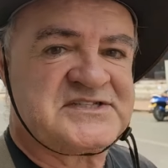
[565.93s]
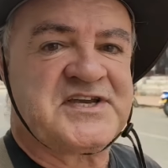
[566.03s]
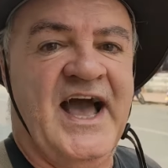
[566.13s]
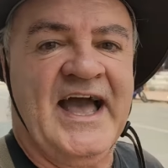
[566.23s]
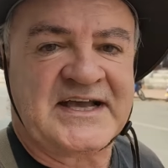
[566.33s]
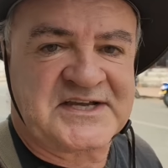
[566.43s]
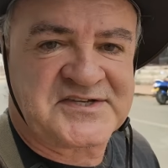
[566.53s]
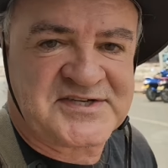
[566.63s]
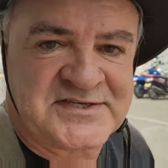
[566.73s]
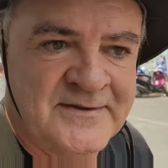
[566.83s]

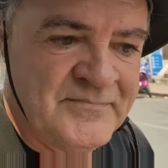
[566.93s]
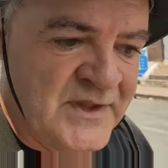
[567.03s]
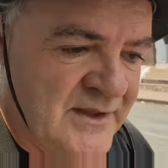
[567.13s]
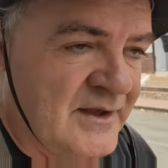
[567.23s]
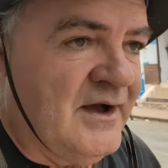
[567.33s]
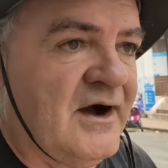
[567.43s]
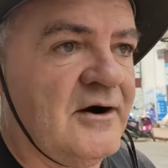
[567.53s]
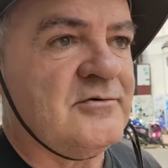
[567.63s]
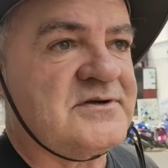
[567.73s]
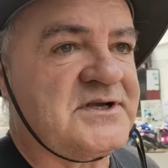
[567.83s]
tax.
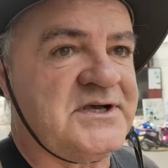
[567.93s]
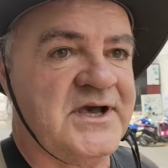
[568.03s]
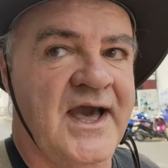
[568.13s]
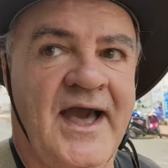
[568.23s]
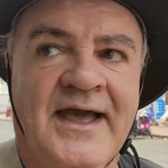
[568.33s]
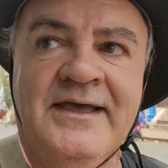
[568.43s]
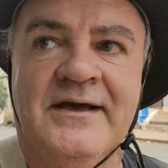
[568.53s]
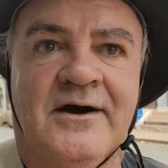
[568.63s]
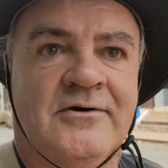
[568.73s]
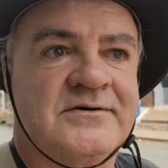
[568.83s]
Okay.